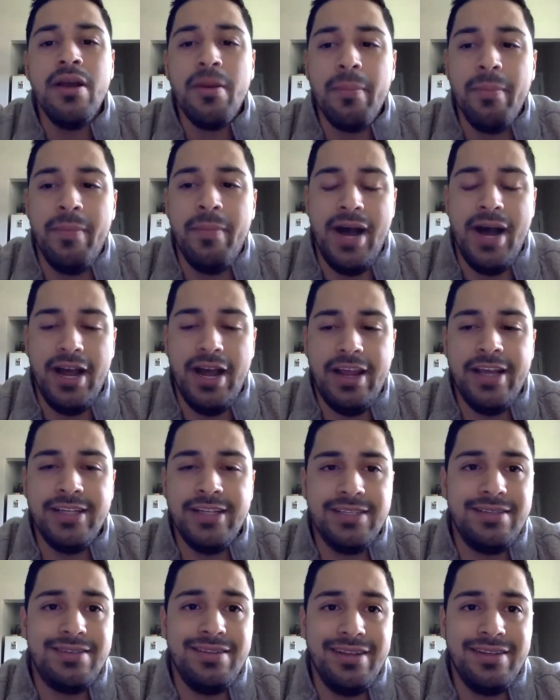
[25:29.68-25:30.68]
but
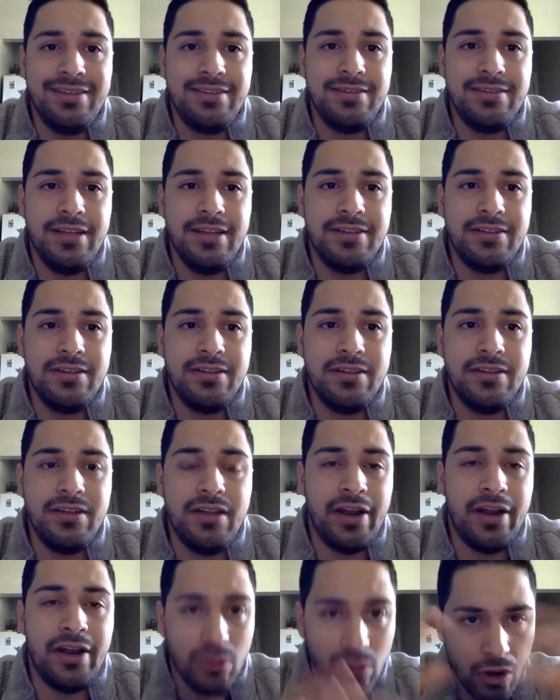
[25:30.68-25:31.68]
it's it's, it's at a
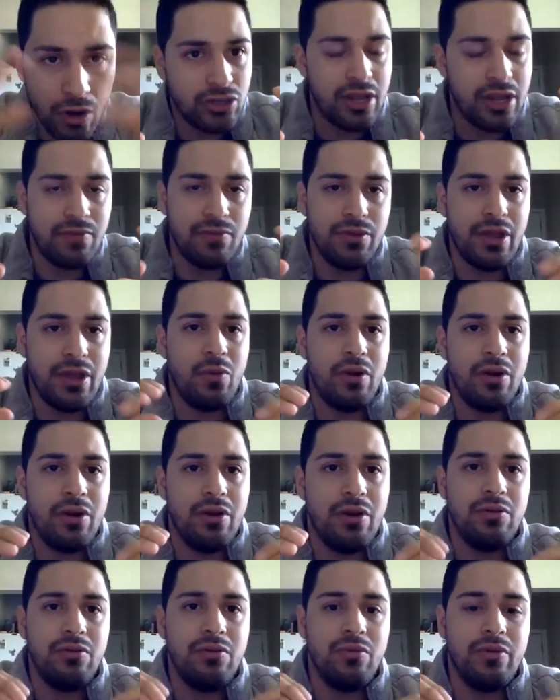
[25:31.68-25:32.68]
larger level that
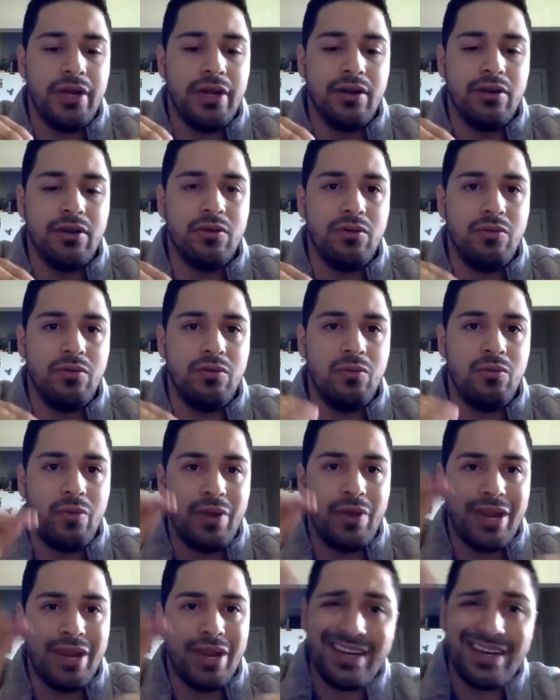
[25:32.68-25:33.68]
we're where
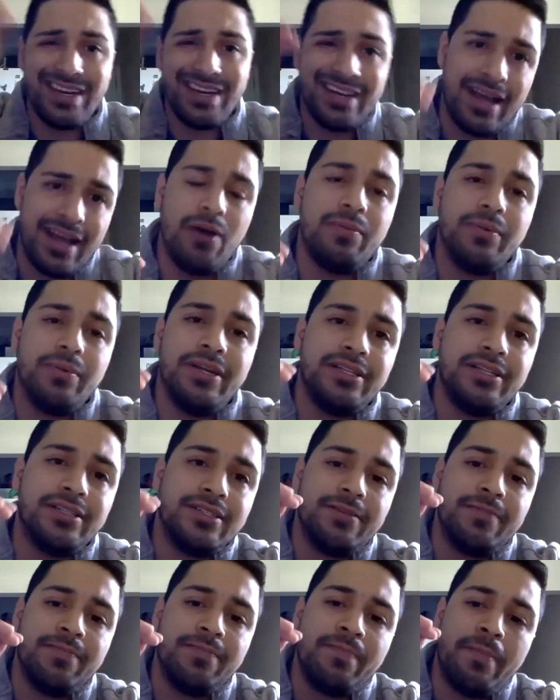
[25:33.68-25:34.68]
we need help.
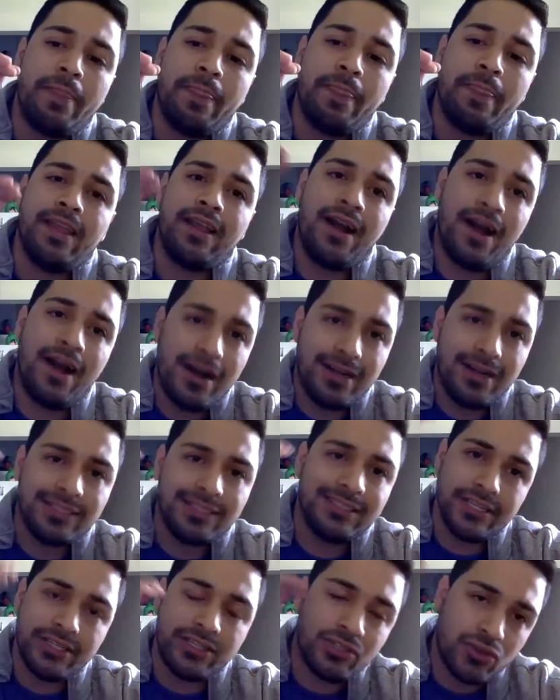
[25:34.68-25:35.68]
It's
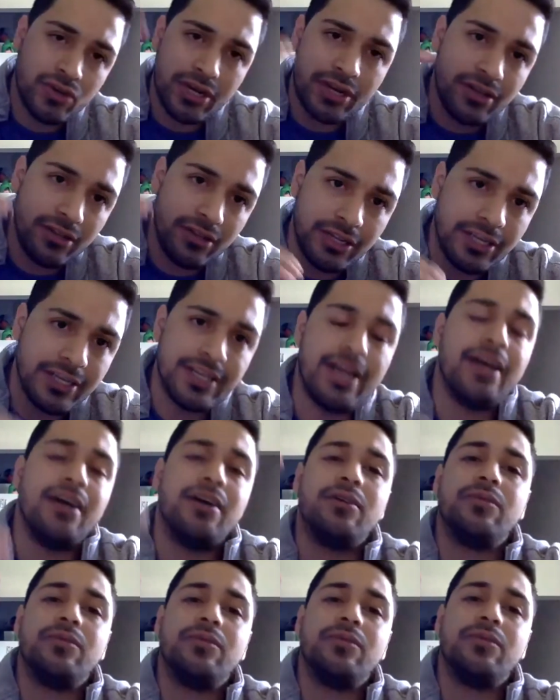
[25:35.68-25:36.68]
constantly trickling
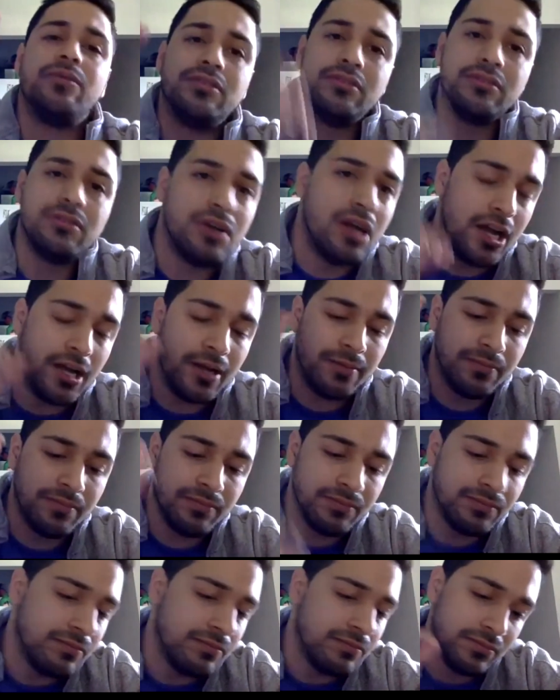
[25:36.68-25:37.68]
down
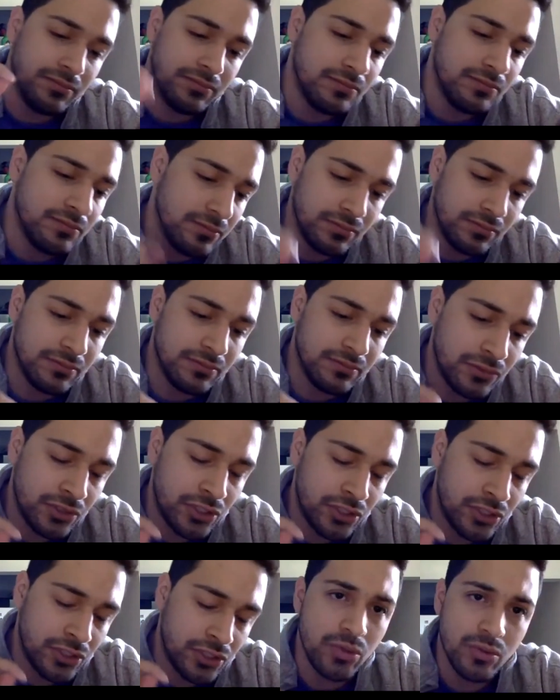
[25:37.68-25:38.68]
um,
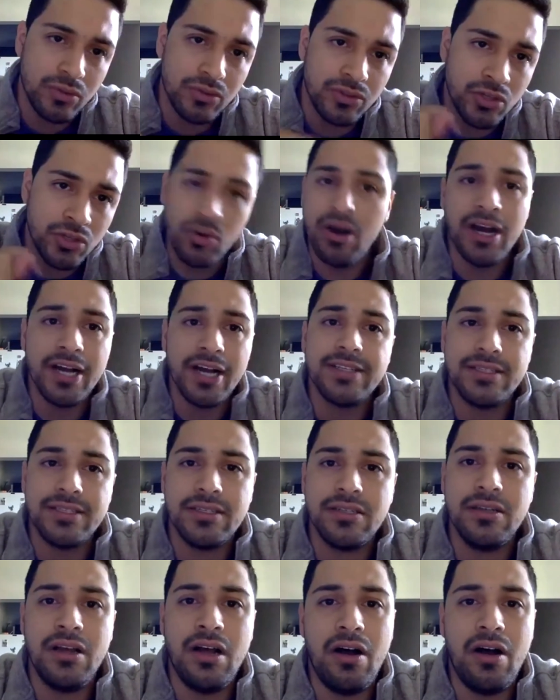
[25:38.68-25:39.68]
to to us
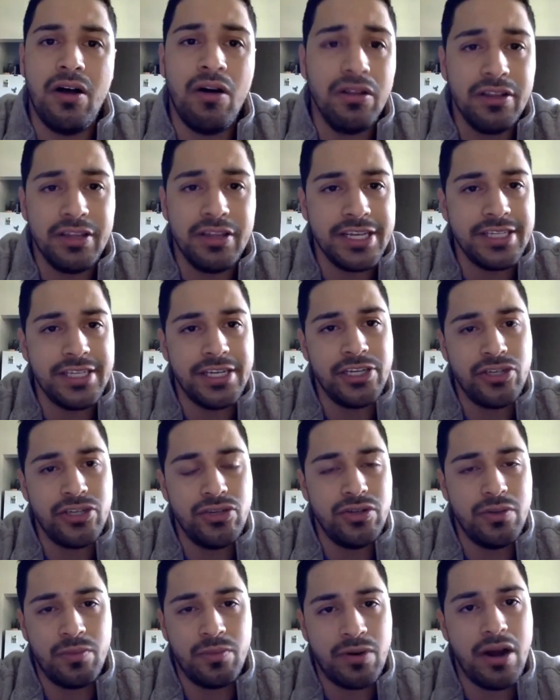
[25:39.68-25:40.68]
uh, all of these
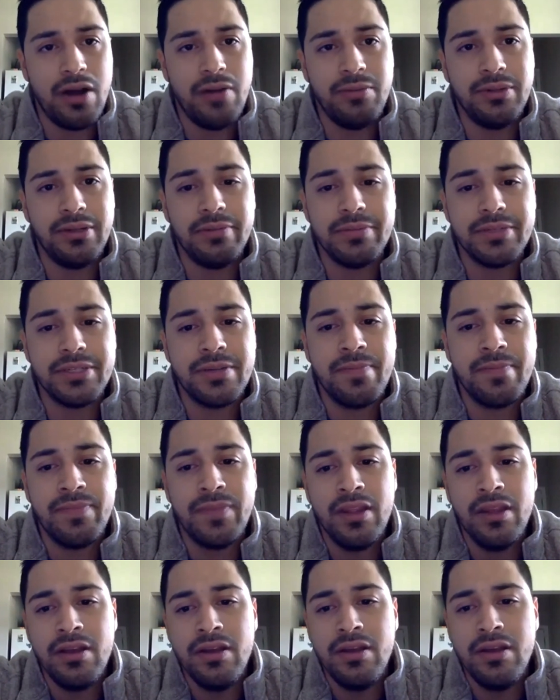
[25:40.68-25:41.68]
issues and problems.
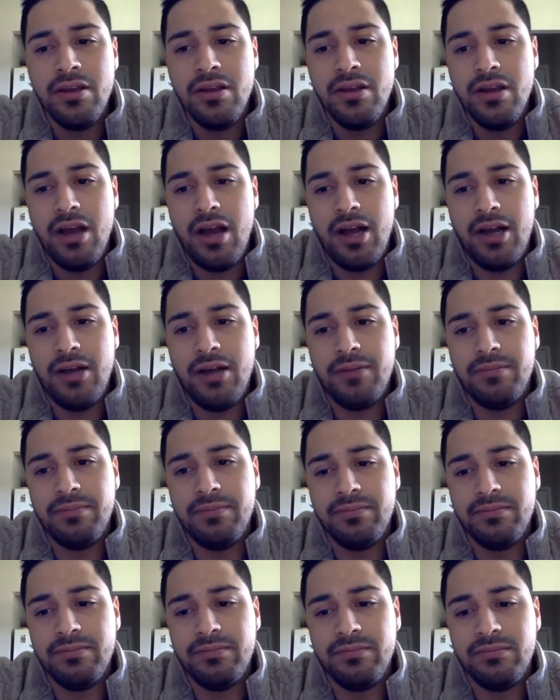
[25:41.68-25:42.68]

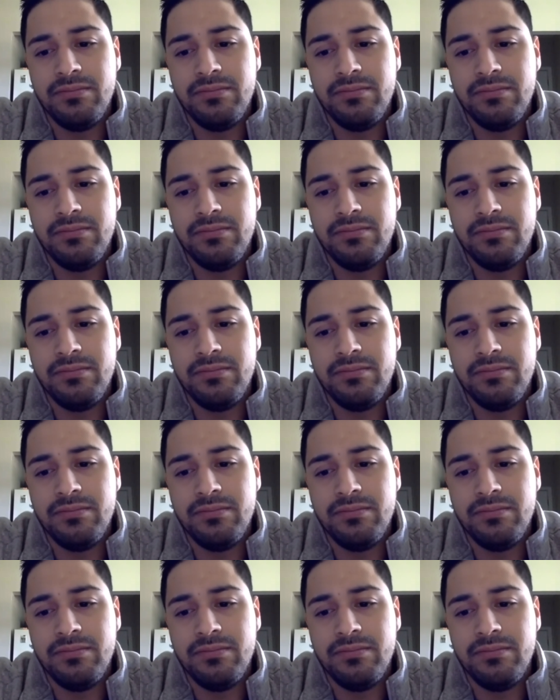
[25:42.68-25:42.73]
Um,